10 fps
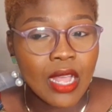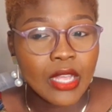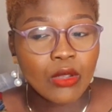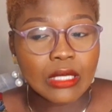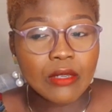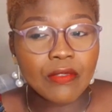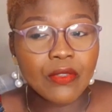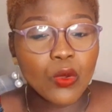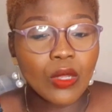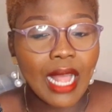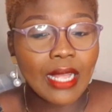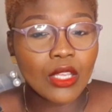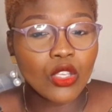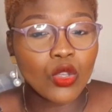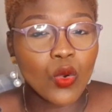You still feel like
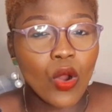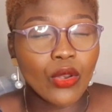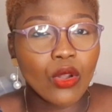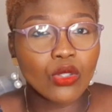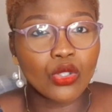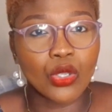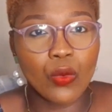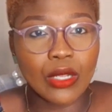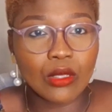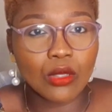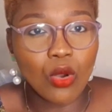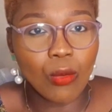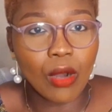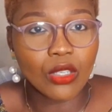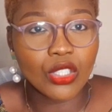you are not doing so
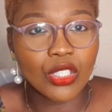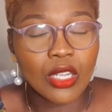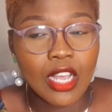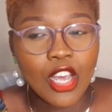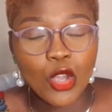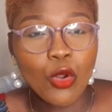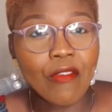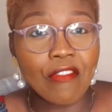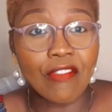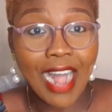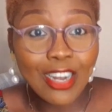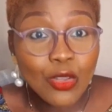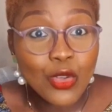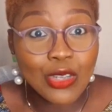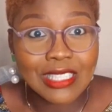much. You don't
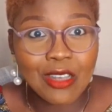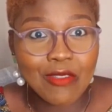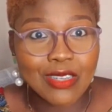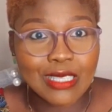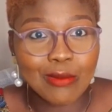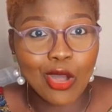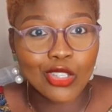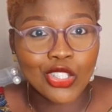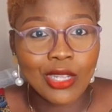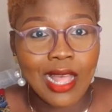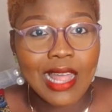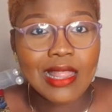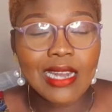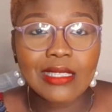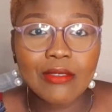value yourself as much.
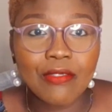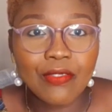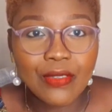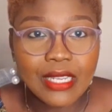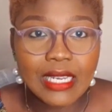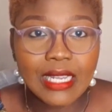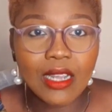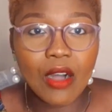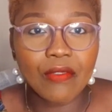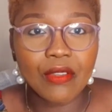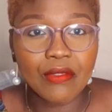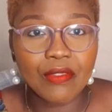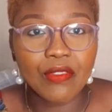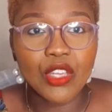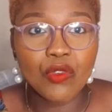That is a feeling of
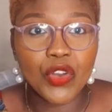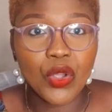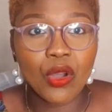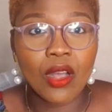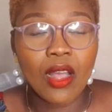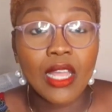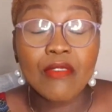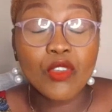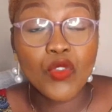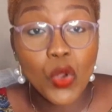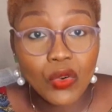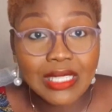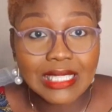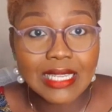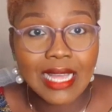
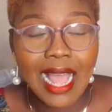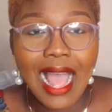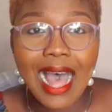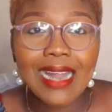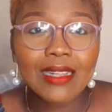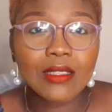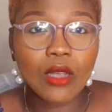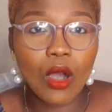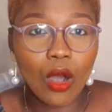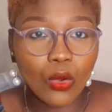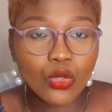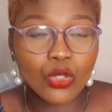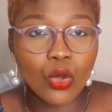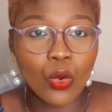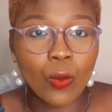inferiority, and it's
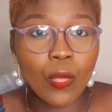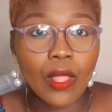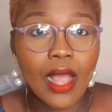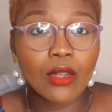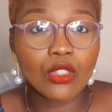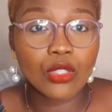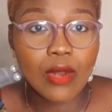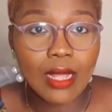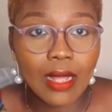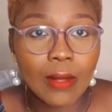also a trigger.